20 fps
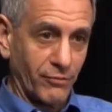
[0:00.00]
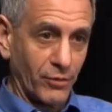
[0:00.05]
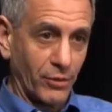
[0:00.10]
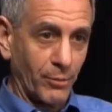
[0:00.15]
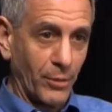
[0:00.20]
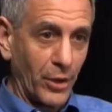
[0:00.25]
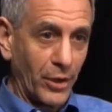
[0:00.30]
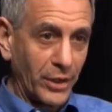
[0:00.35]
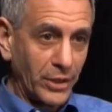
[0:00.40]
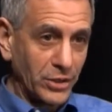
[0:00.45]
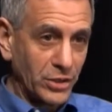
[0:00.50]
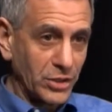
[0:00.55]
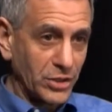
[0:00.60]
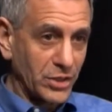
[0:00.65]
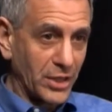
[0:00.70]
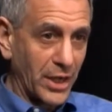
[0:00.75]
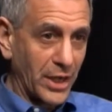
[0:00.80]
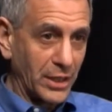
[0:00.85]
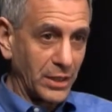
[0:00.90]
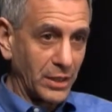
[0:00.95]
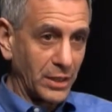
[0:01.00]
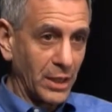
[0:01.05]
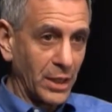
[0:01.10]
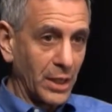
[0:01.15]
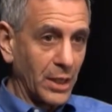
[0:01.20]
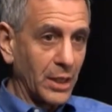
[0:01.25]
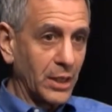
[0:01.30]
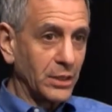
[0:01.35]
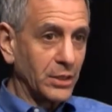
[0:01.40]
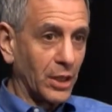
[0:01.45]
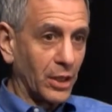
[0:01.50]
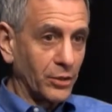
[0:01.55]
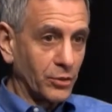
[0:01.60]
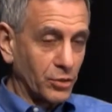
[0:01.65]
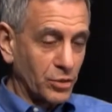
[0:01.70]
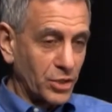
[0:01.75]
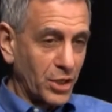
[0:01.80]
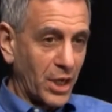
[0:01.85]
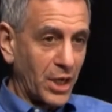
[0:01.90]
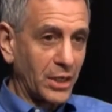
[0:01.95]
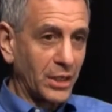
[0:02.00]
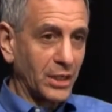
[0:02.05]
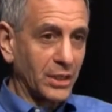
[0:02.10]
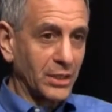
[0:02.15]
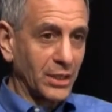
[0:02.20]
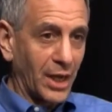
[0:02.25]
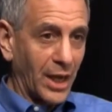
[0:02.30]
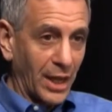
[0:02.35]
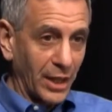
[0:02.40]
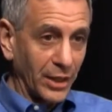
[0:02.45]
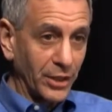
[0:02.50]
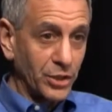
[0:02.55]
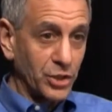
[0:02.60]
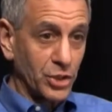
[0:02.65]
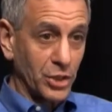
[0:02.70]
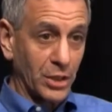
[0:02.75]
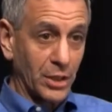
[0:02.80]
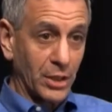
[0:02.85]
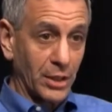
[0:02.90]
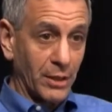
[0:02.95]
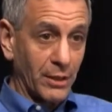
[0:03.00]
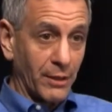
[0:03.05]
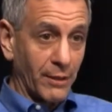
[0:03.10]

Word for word: for American society, to understand, acknowledge